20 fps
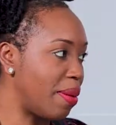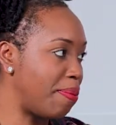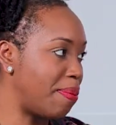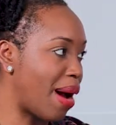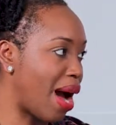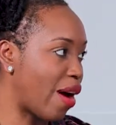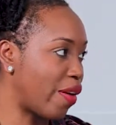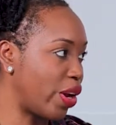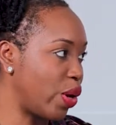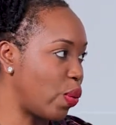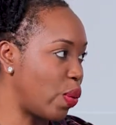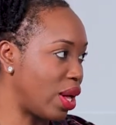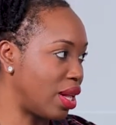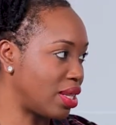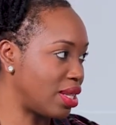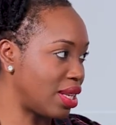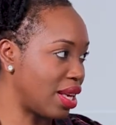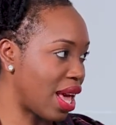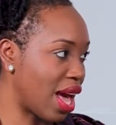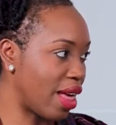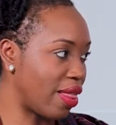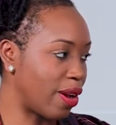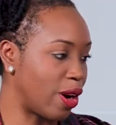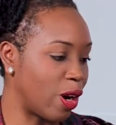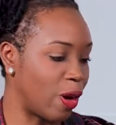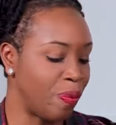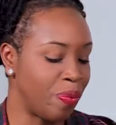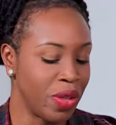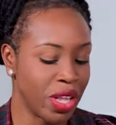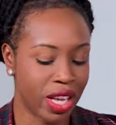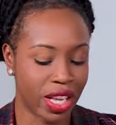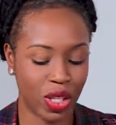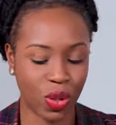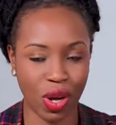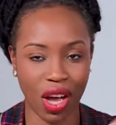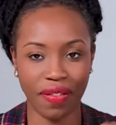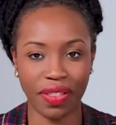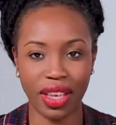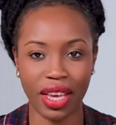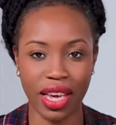marry well together. Because you
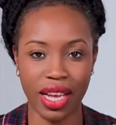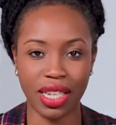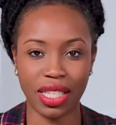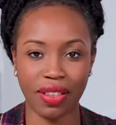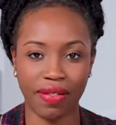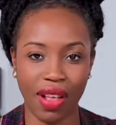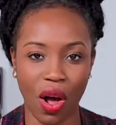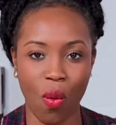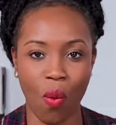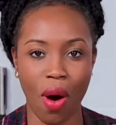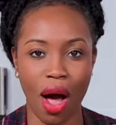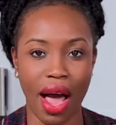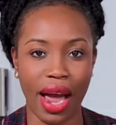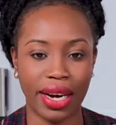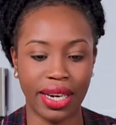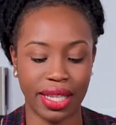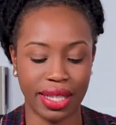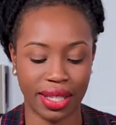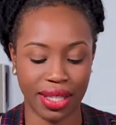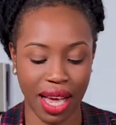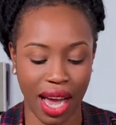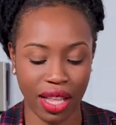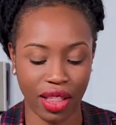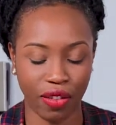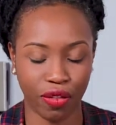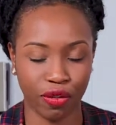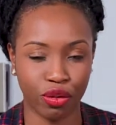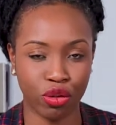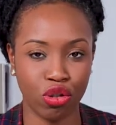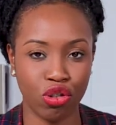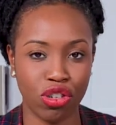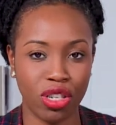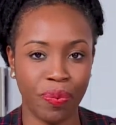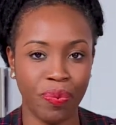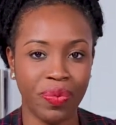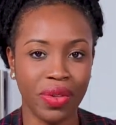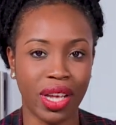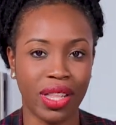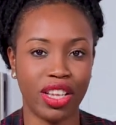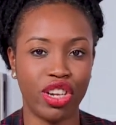have the hints of that wine inside the food,
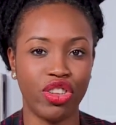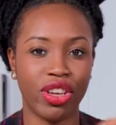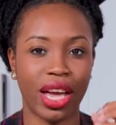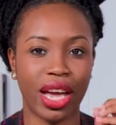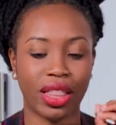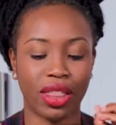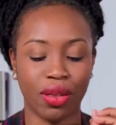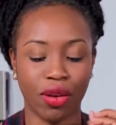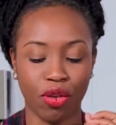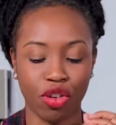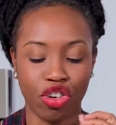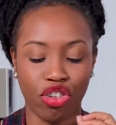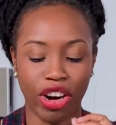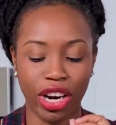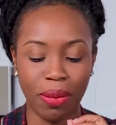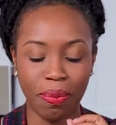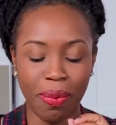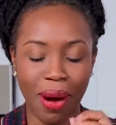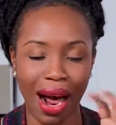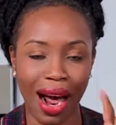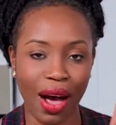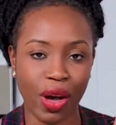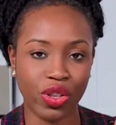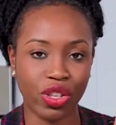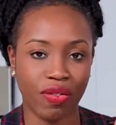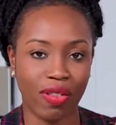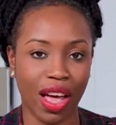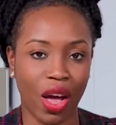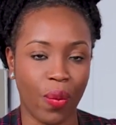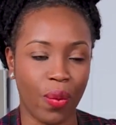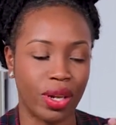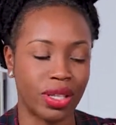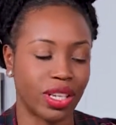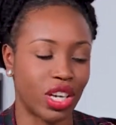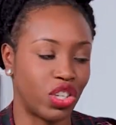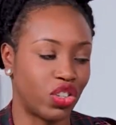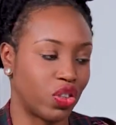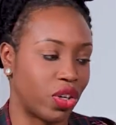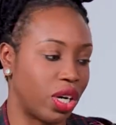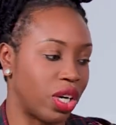and you get the great pals of that once
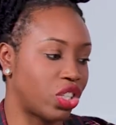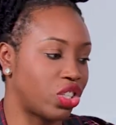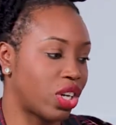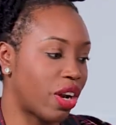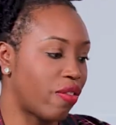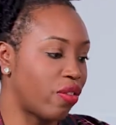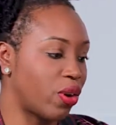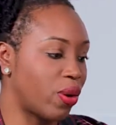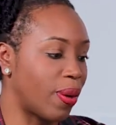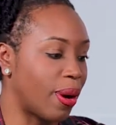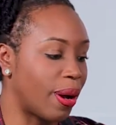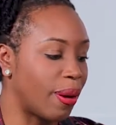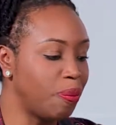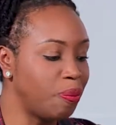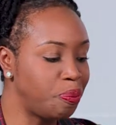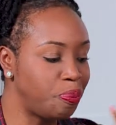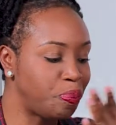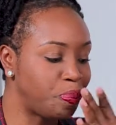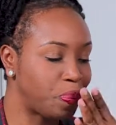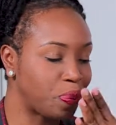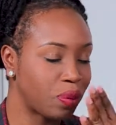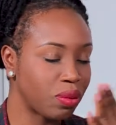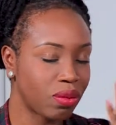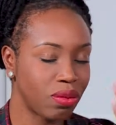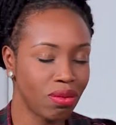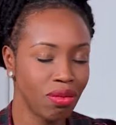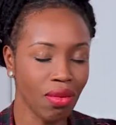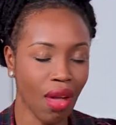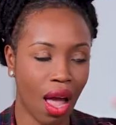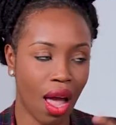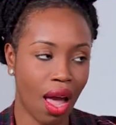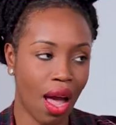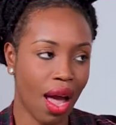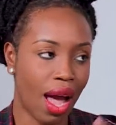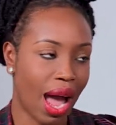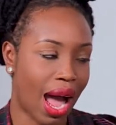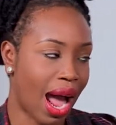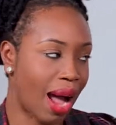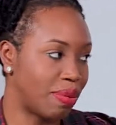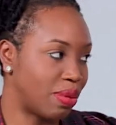I drink. Chef Joel,
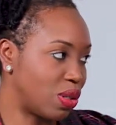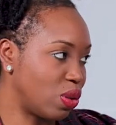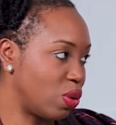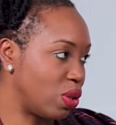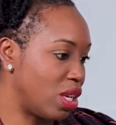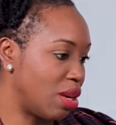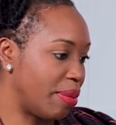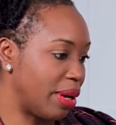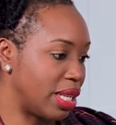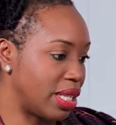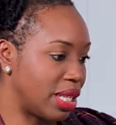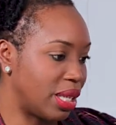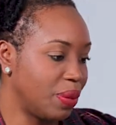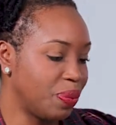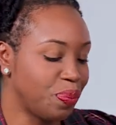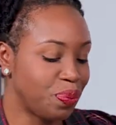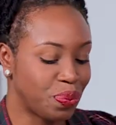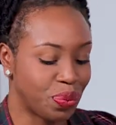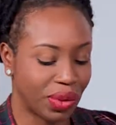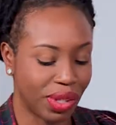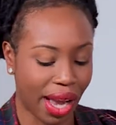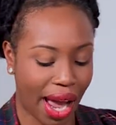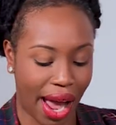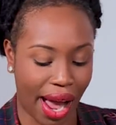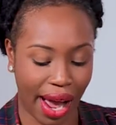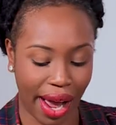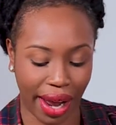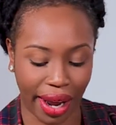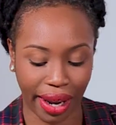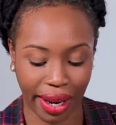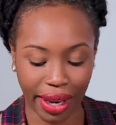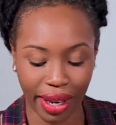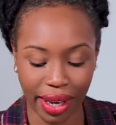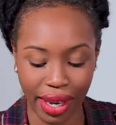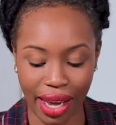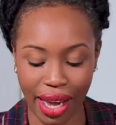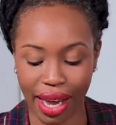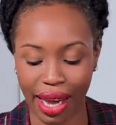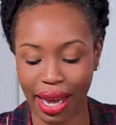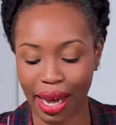absolutely amazing.
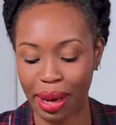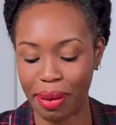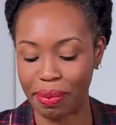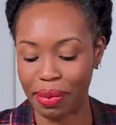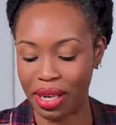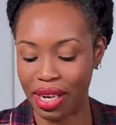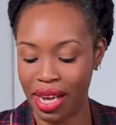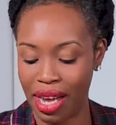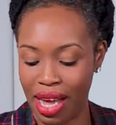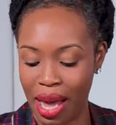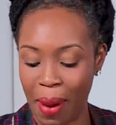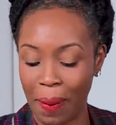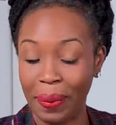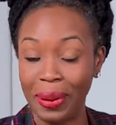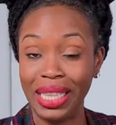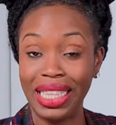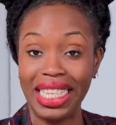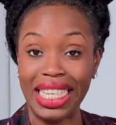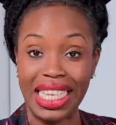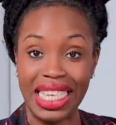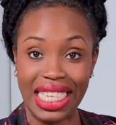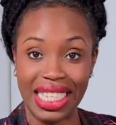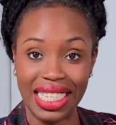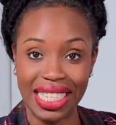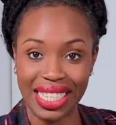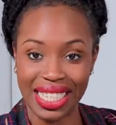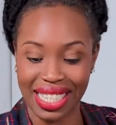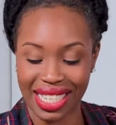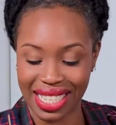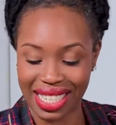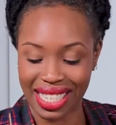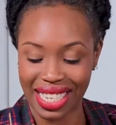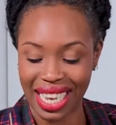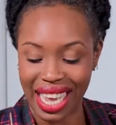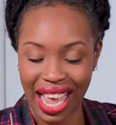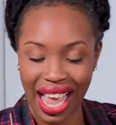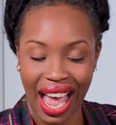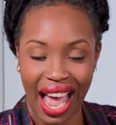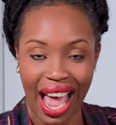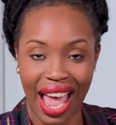I am pleased.
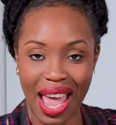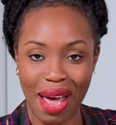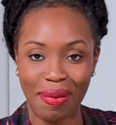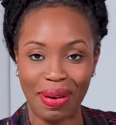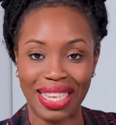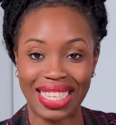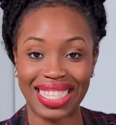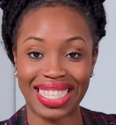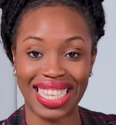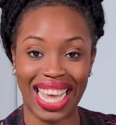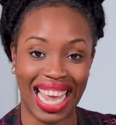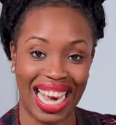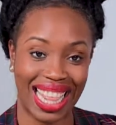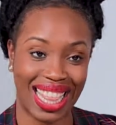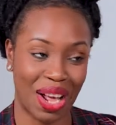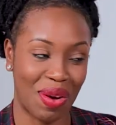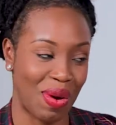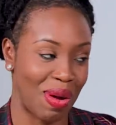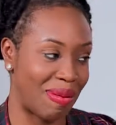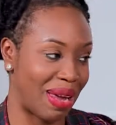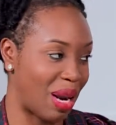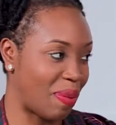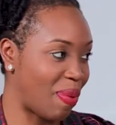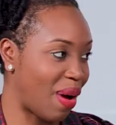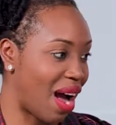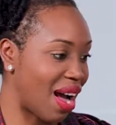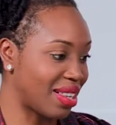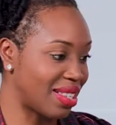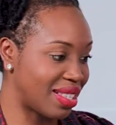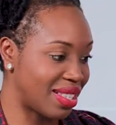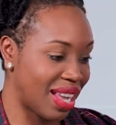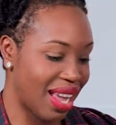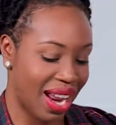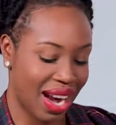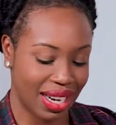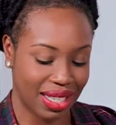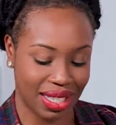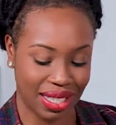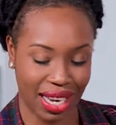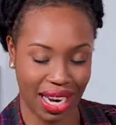I am excited that we made pasta
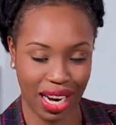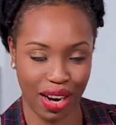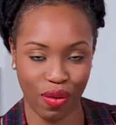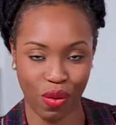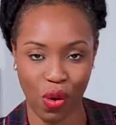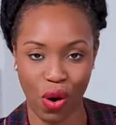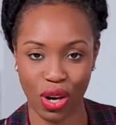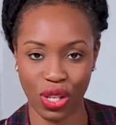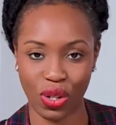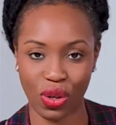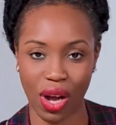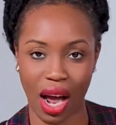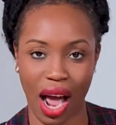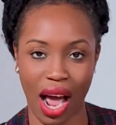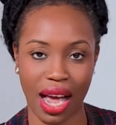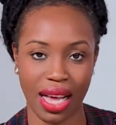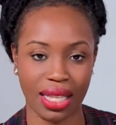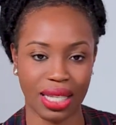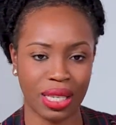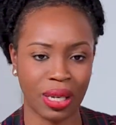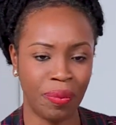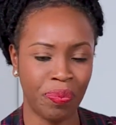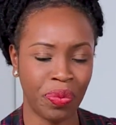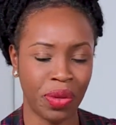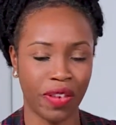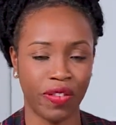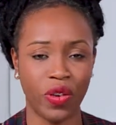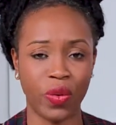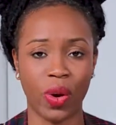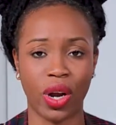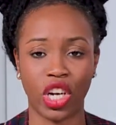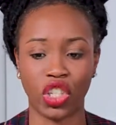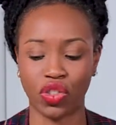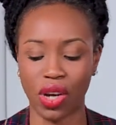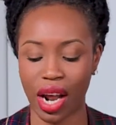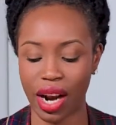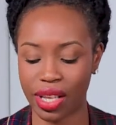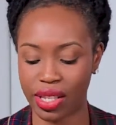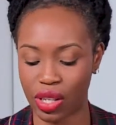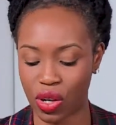here today. And of course, you guys, if you want to
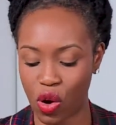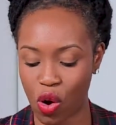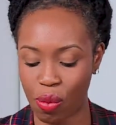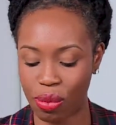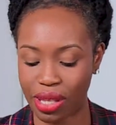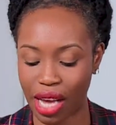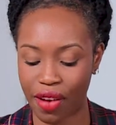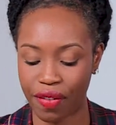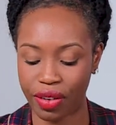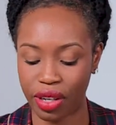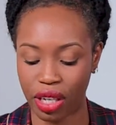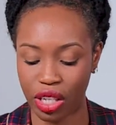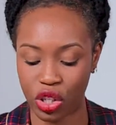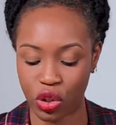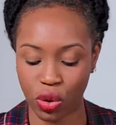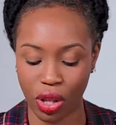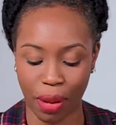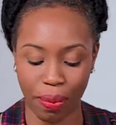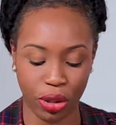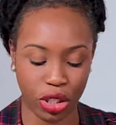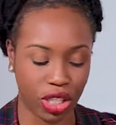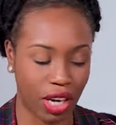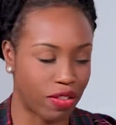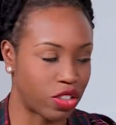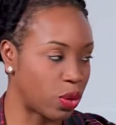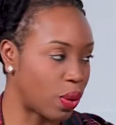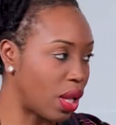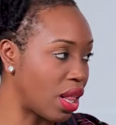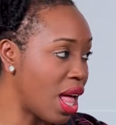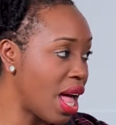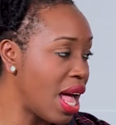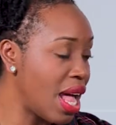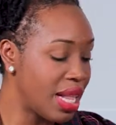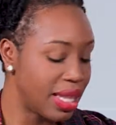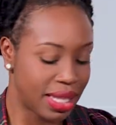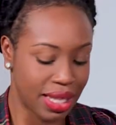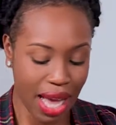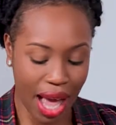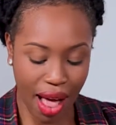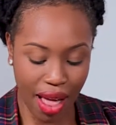try this at home, definitely do that. But Chef Joel,
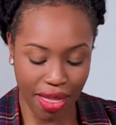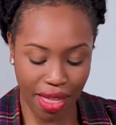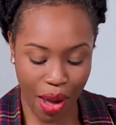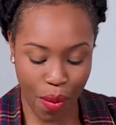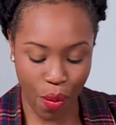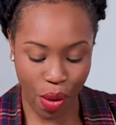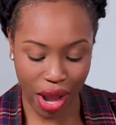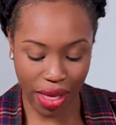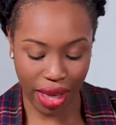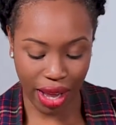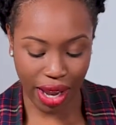tell them where they